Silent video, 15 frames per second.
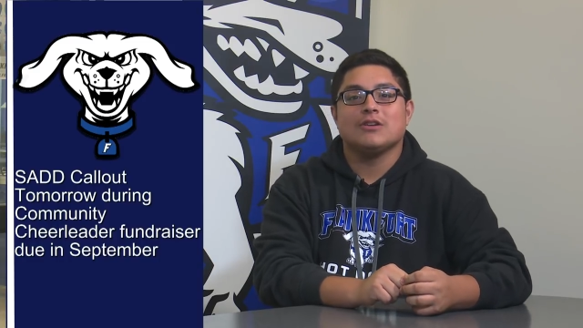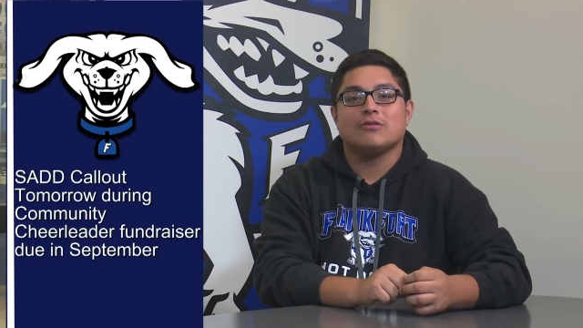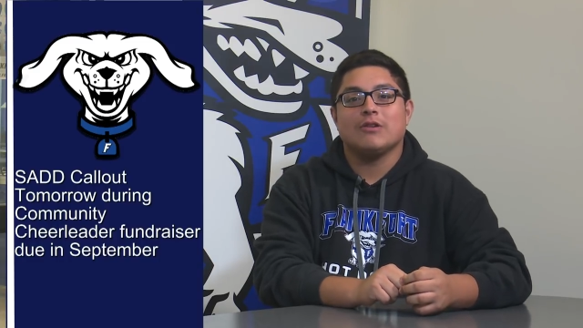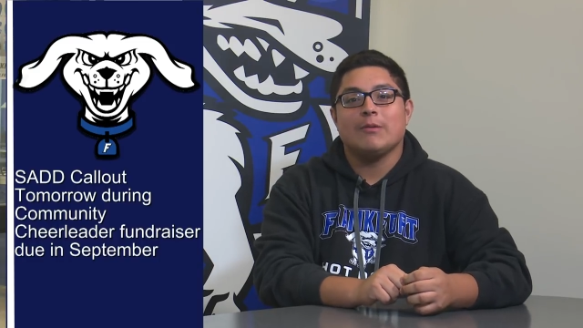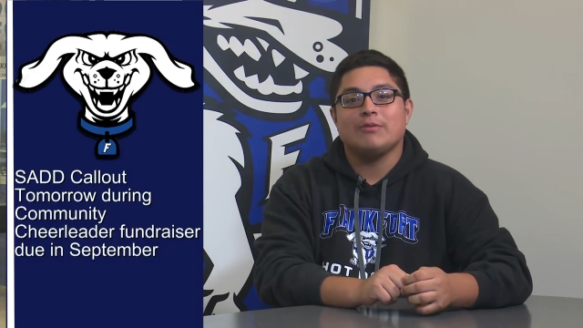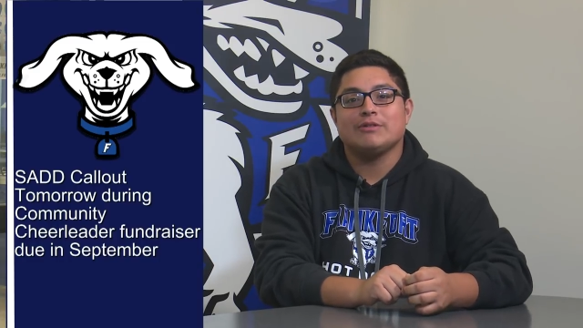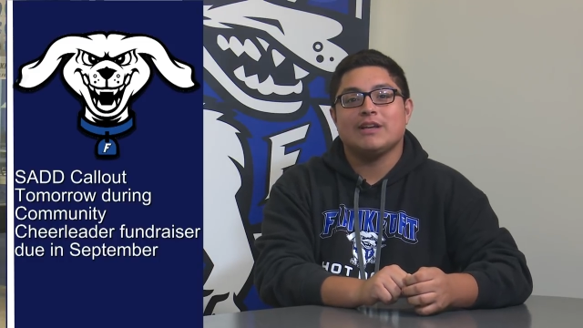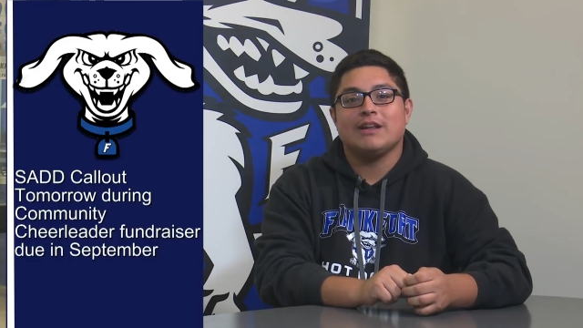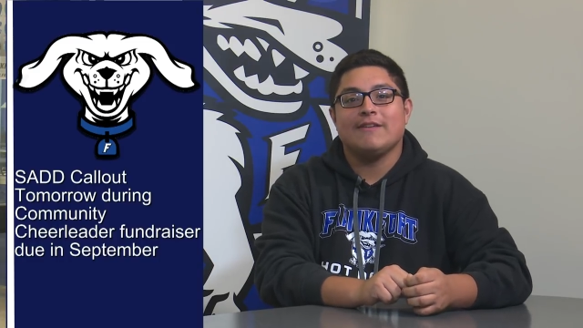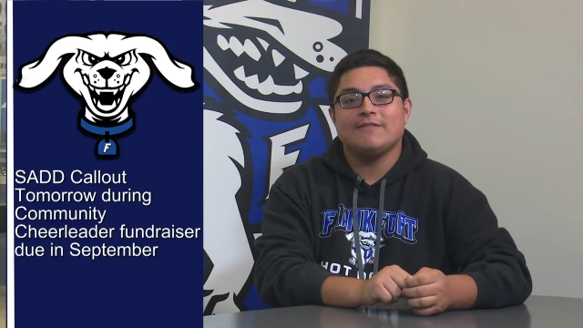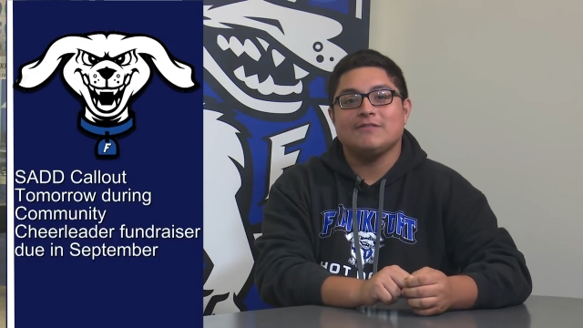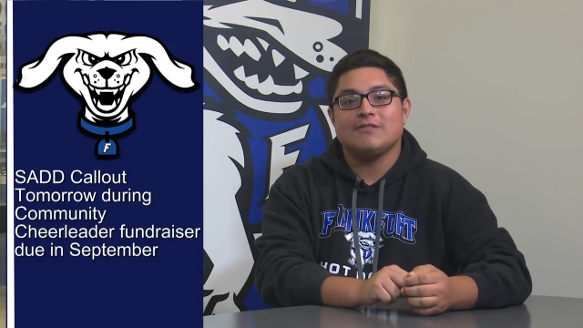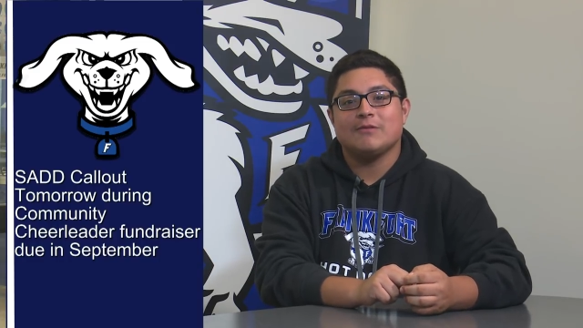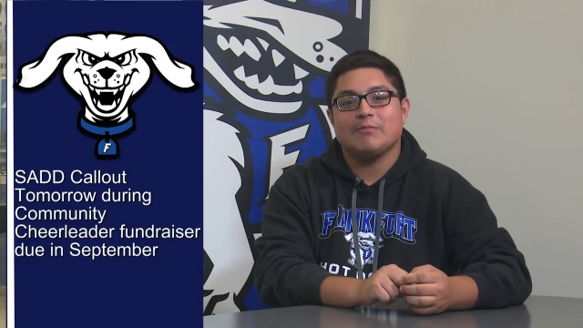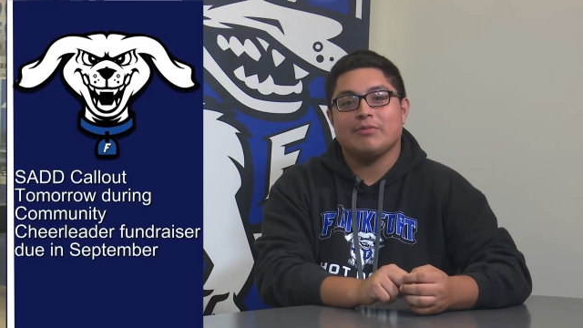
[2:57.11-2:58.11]
representatives
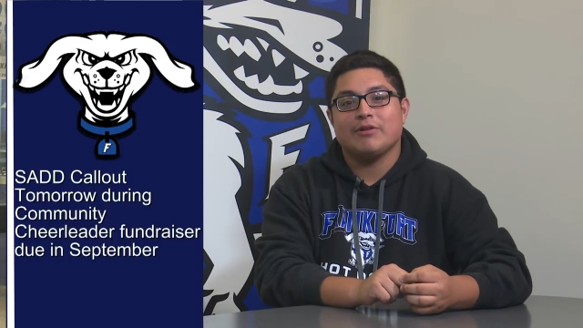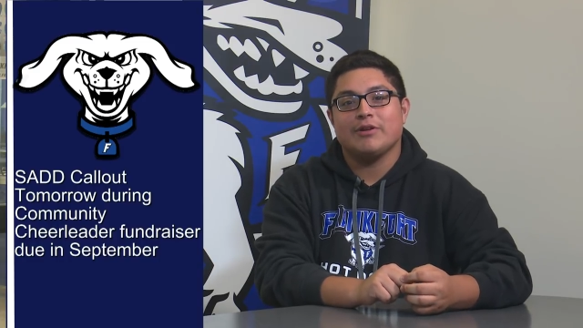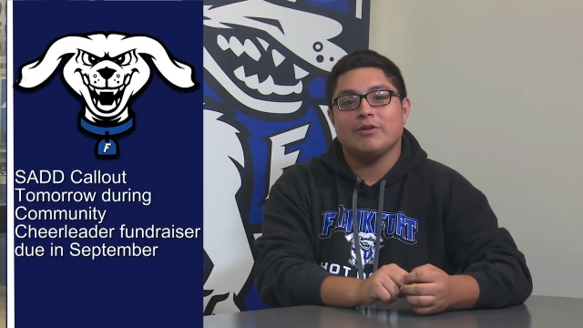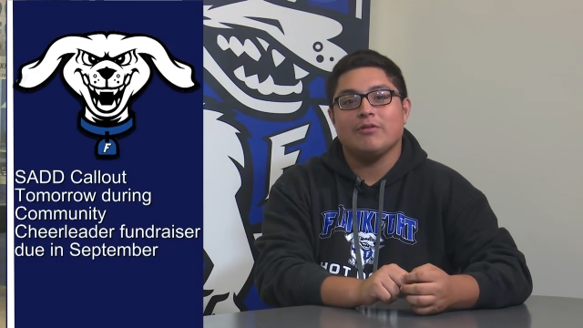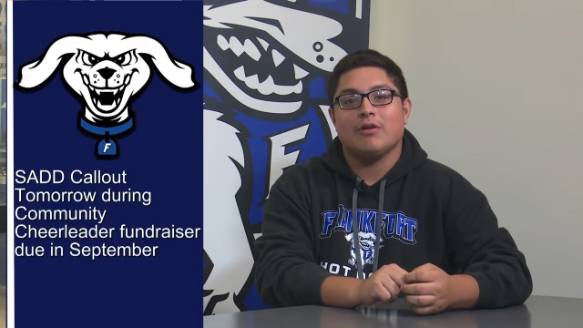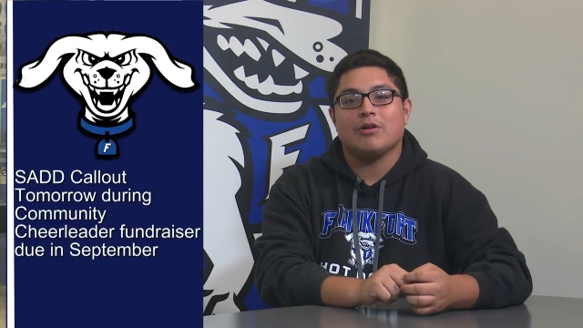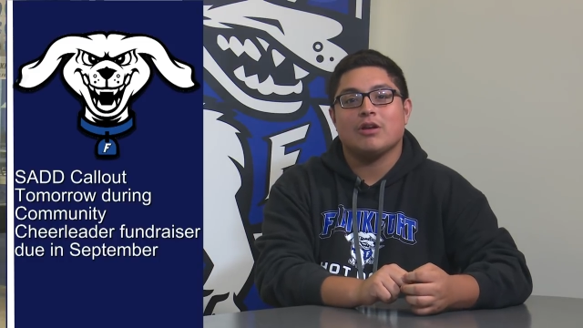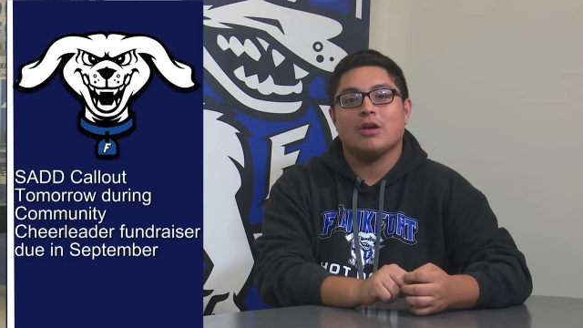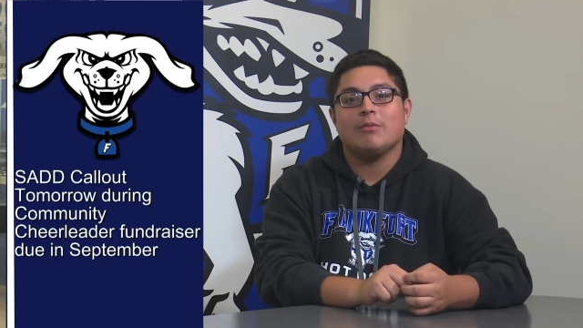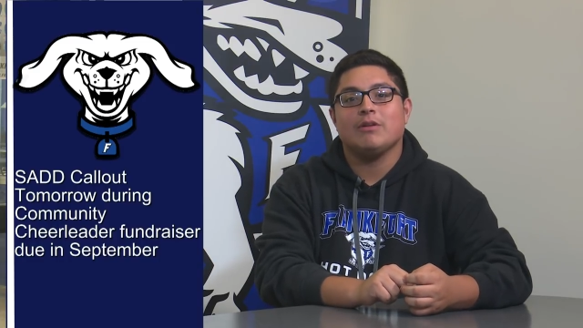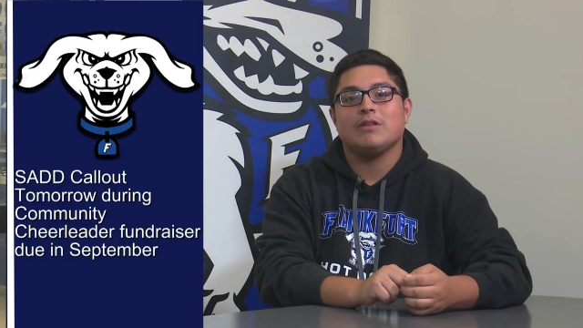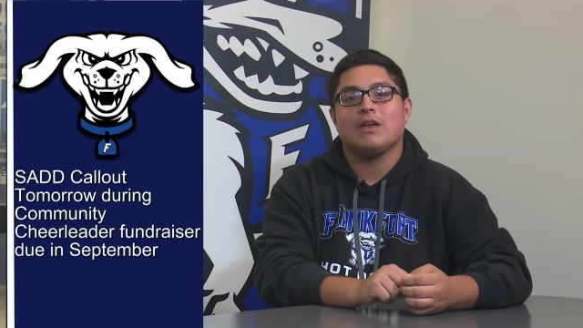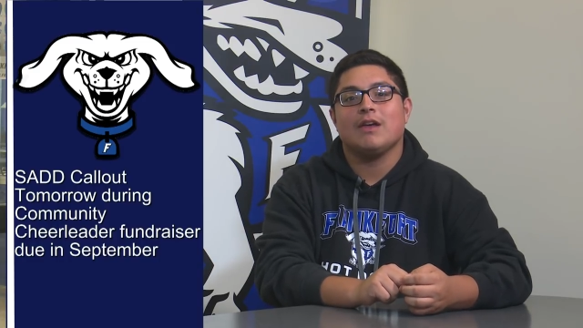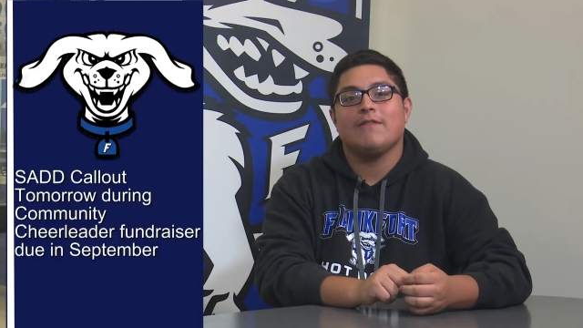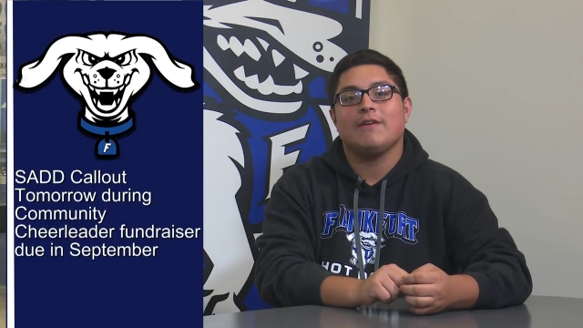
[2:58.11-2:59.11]
from Purdue are coming
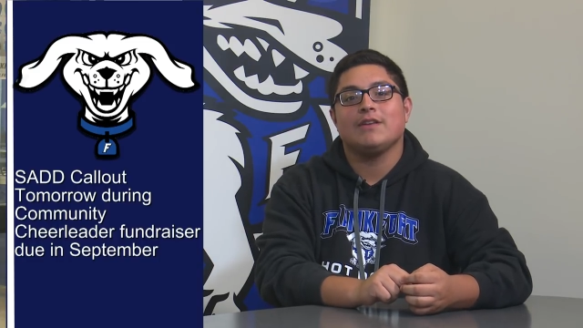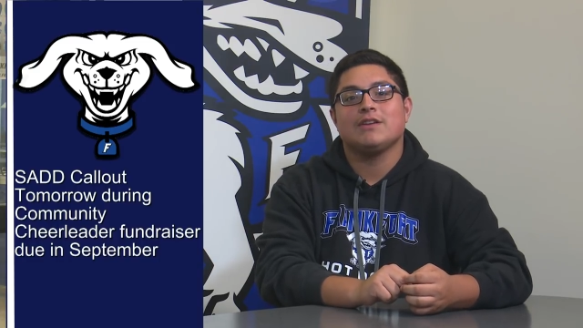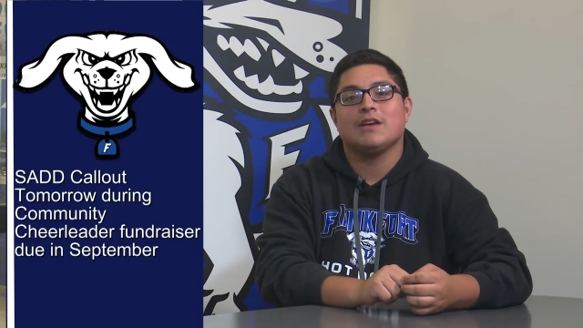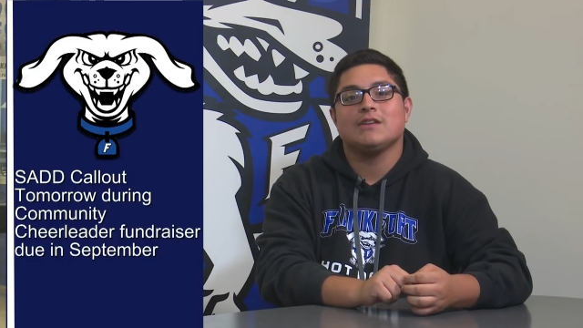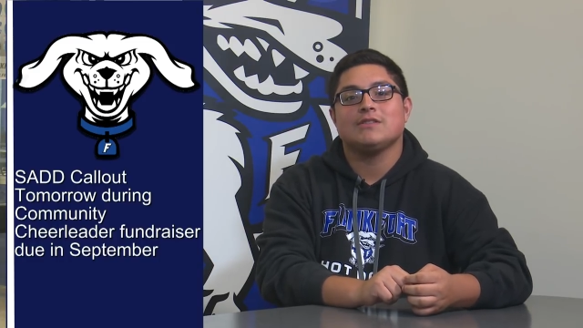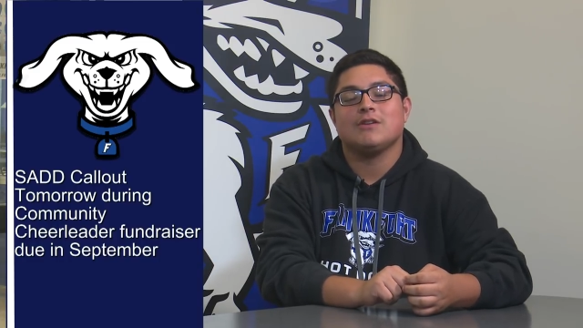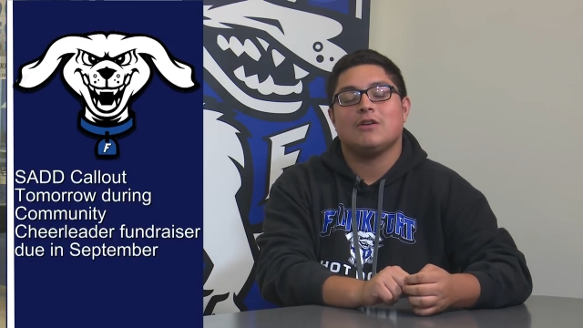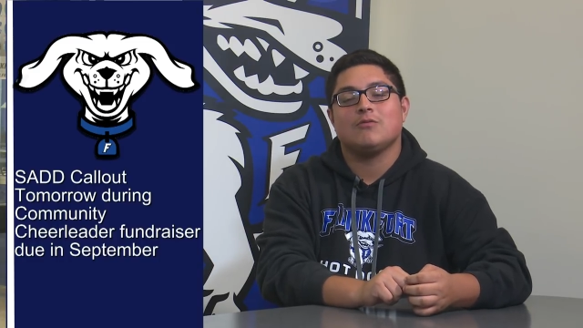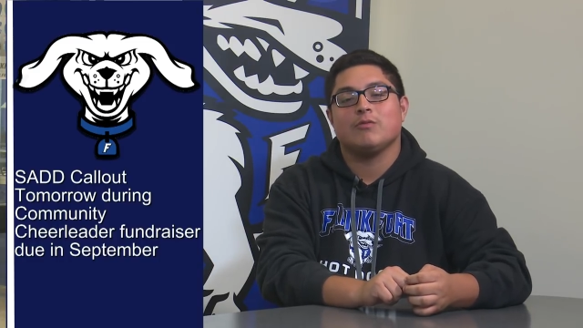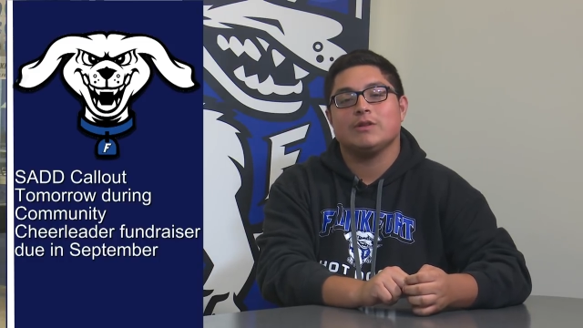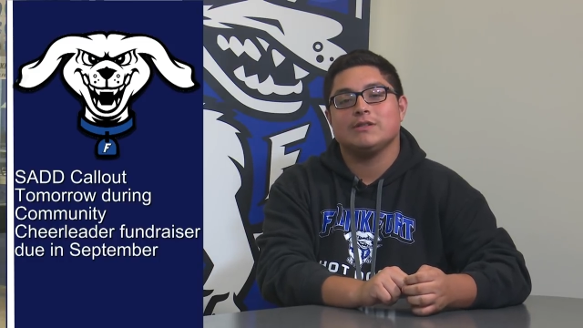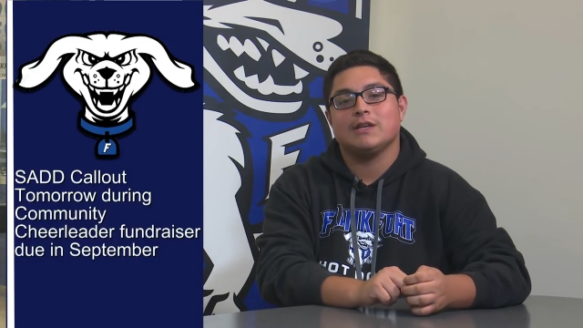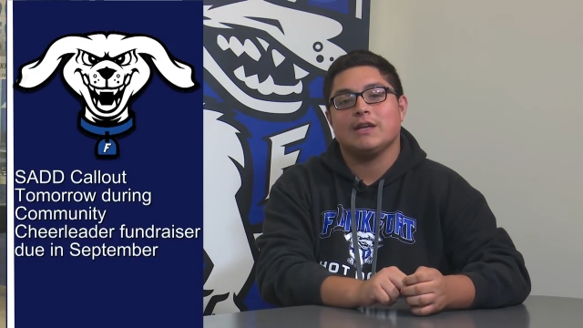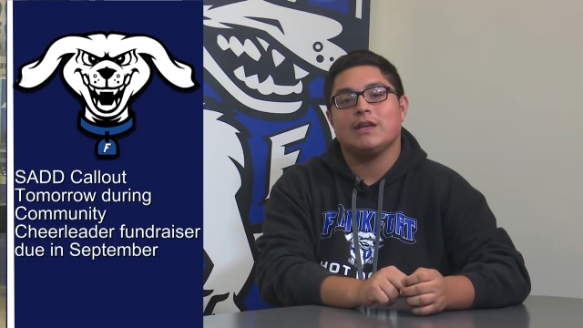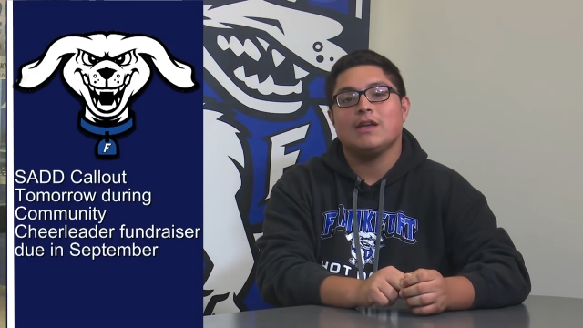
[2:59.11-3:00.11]
to FHS on
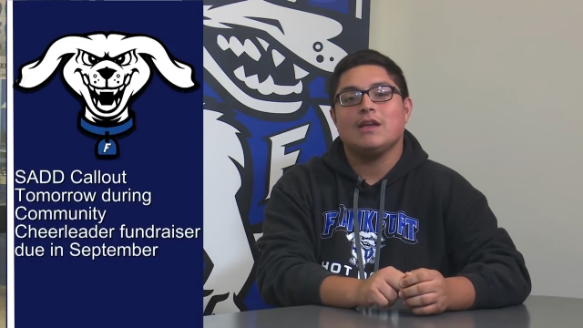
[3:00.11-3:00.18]
Wednesday,